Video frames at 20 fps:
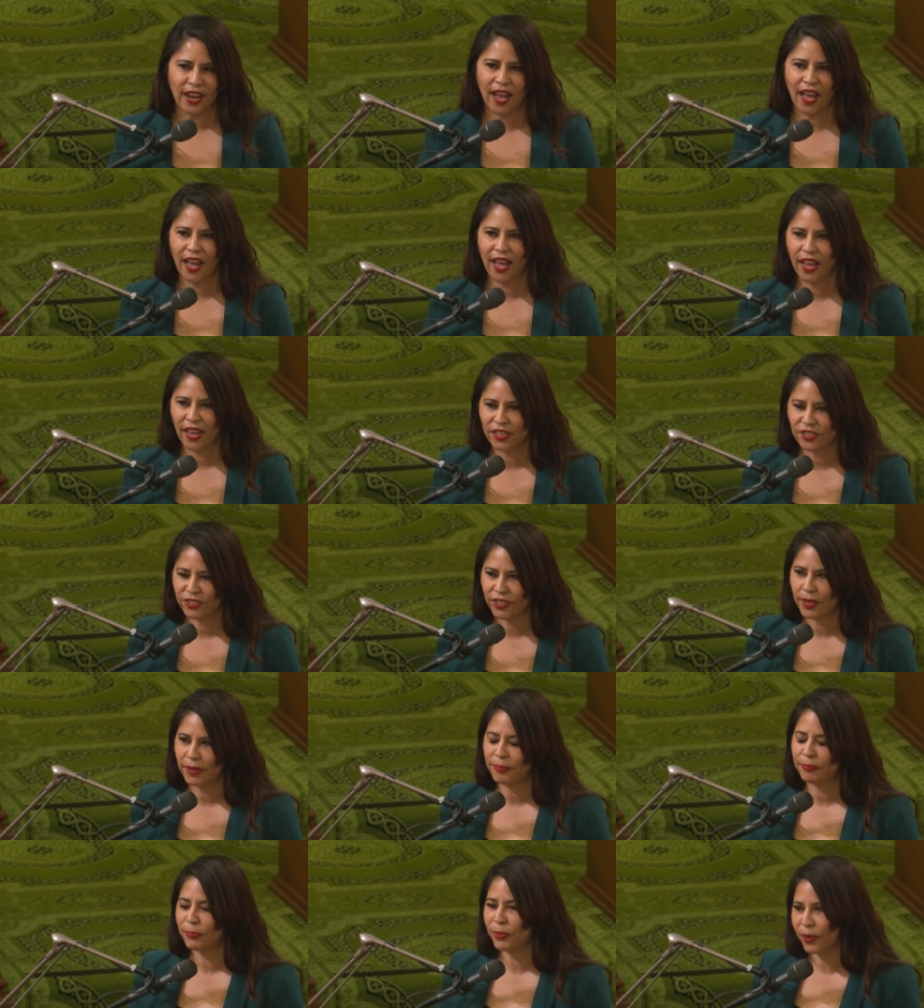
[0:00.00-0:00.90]

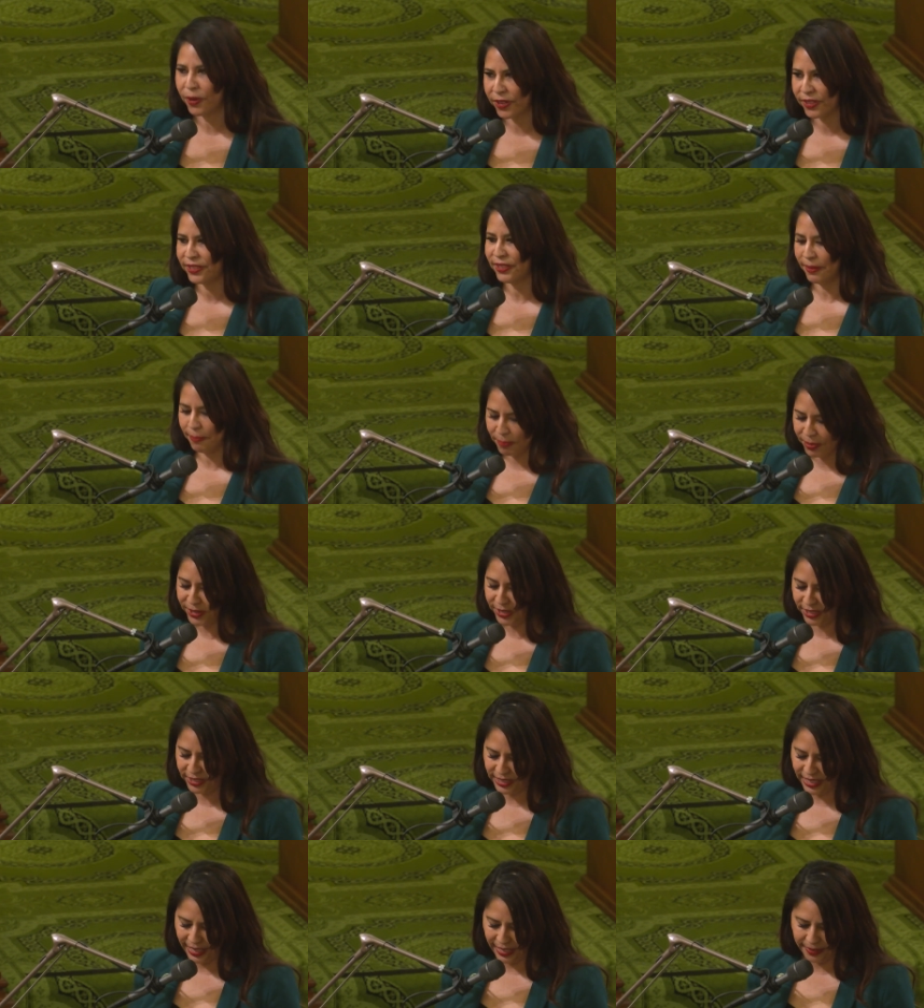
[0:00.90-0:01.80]

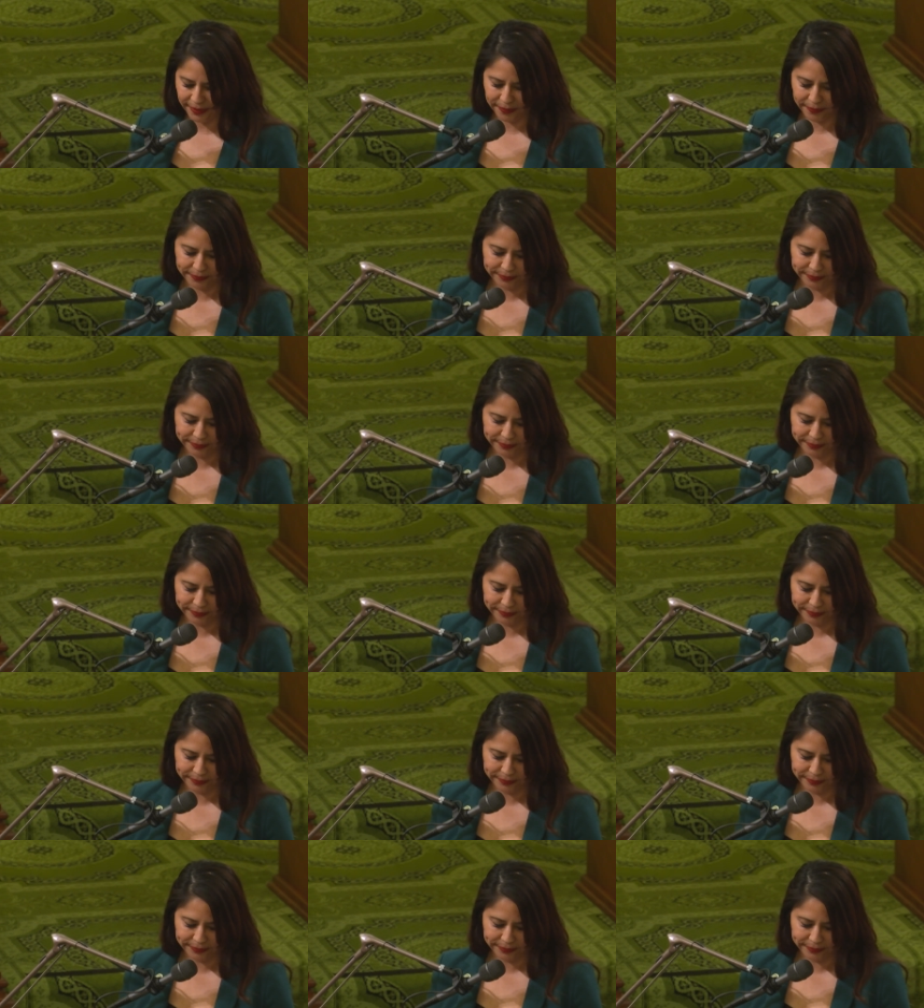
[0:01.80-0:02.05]
100%.